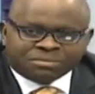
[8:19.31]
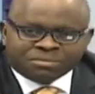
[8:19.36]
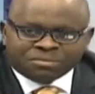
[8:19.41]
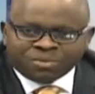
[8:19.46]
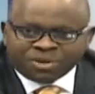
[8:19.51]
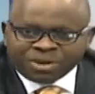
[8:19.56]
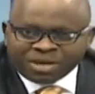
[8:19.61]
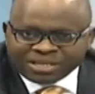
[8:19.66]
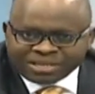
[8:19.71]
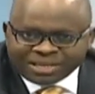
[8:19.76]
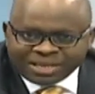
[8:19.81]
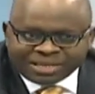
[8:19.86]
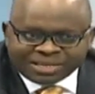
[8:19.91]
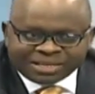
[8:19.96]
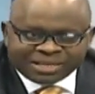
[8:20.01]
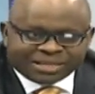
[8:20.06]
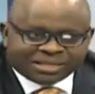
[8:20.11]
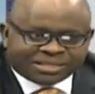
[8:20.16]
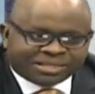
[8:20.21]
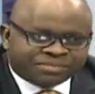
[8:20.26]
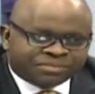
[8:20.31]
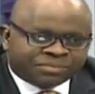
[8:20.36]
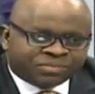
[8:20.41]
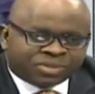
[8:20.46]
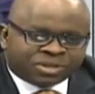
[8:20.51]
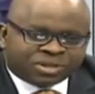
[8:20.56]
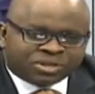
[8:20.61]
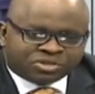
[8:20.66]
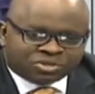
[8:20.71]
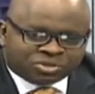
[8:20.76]
mortgage lenders
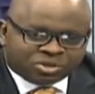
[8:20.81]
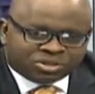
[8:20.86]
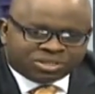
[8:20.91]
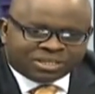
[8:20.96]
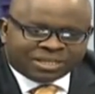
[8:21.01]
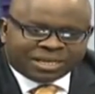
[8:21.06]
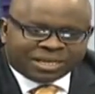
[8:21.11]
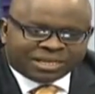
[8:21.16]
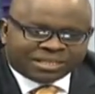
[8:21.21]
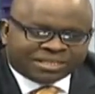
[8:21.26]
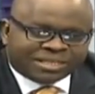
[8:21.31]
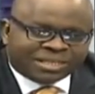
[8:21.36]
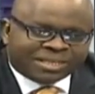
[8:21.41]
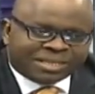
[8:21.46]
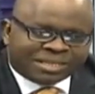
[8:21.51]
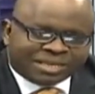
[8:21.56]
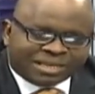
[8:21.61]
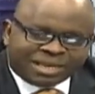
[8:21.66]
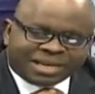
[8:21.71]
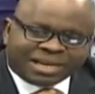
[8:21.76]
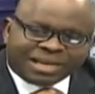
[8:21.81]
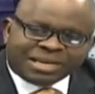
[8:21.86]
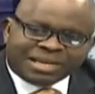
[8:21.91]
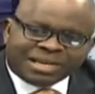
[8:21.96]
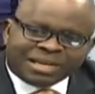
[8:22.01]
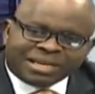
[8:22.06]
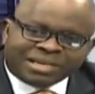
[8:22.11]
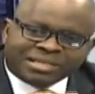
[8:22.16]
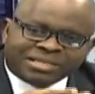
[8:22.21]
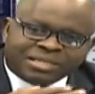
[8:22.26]
such that they
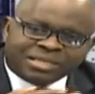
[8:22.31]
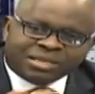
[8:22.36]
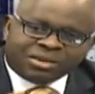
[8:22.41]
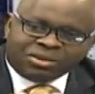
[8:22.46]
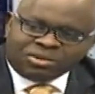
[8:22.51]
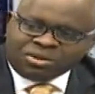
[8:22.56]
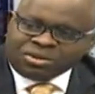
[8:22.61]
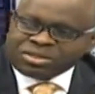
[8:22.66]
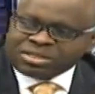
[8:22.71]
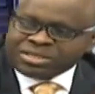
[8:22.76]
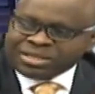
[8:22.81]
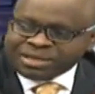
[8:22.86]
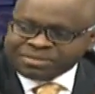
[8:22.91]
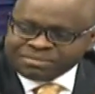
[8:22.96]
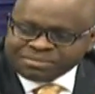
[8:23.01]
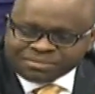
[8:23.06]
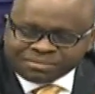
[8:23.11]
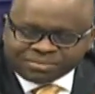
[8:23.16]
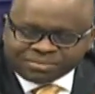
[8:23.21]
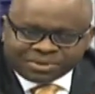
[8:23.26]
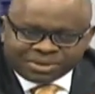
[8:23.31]
can lend long term